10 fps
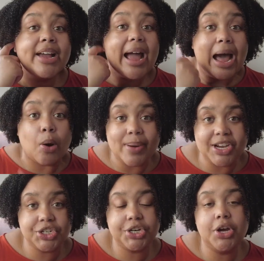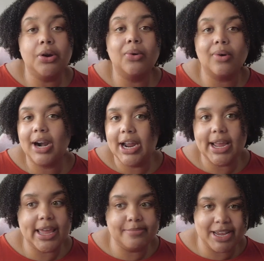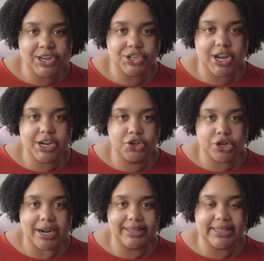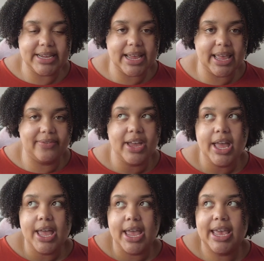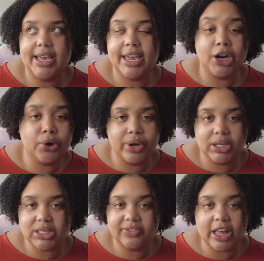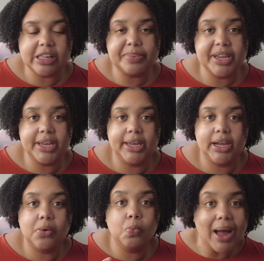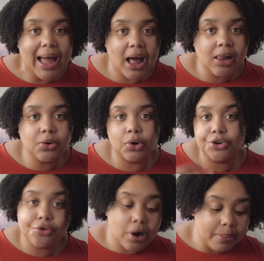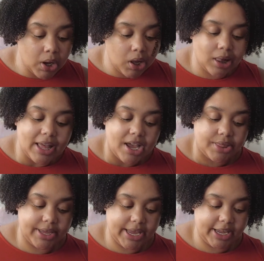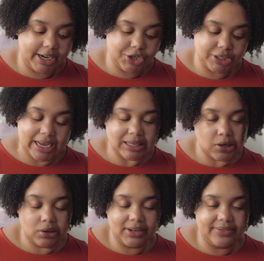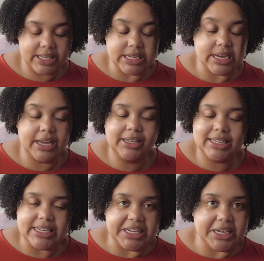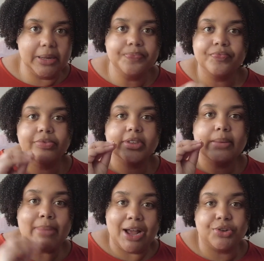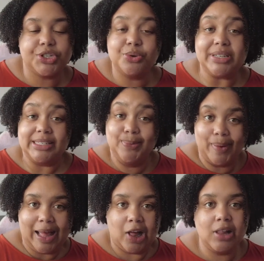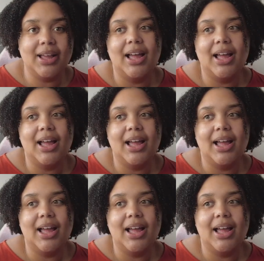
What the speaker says: outpatient or inpatient, you're trying to see if a kiddo is developing well or normal, then it just has all of the key milestones as well.